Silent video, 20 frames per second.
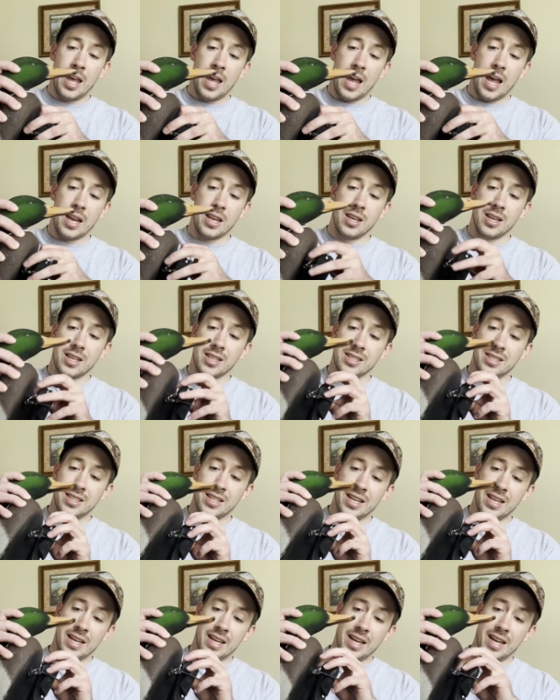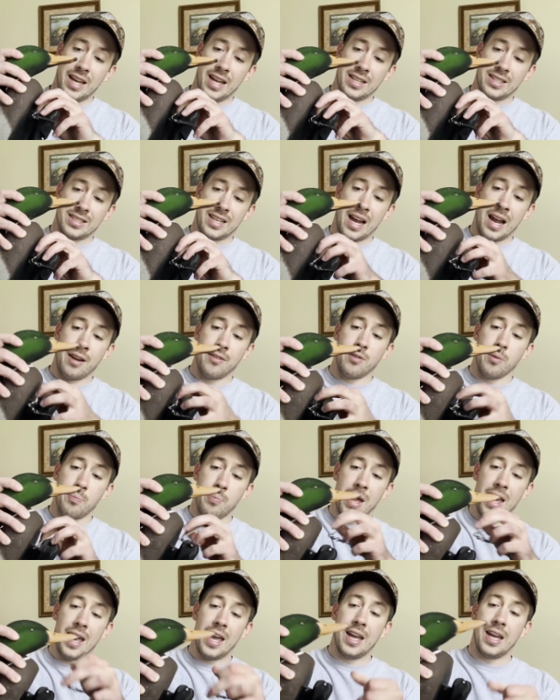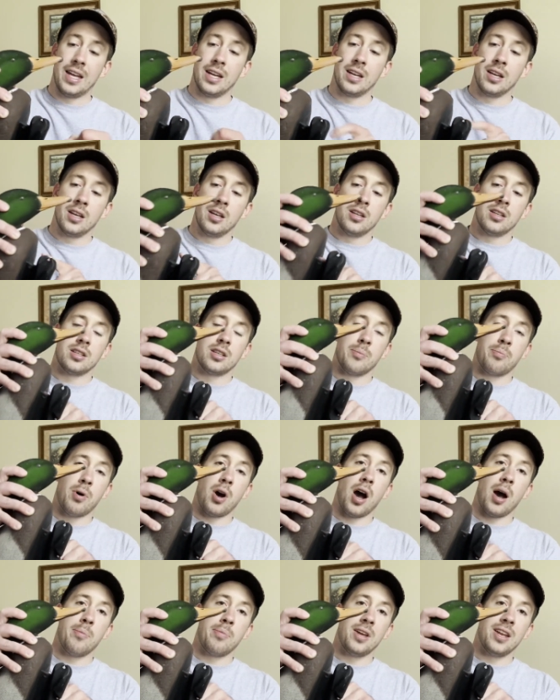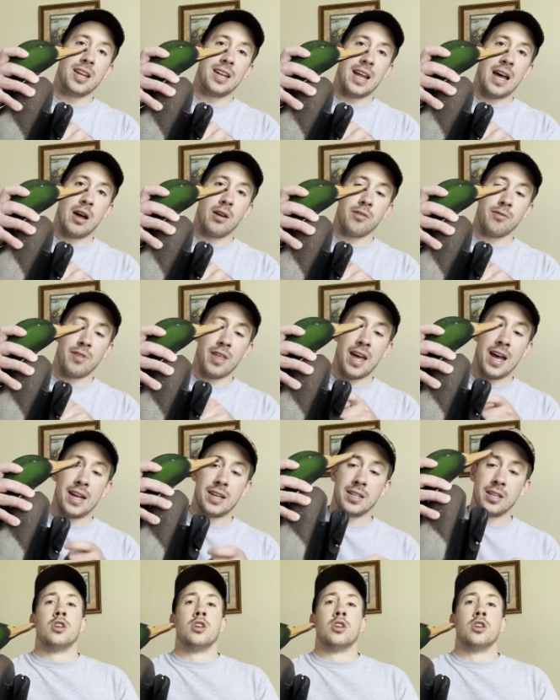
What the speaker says: and you can see it's kind of a pain to pop in and out of that.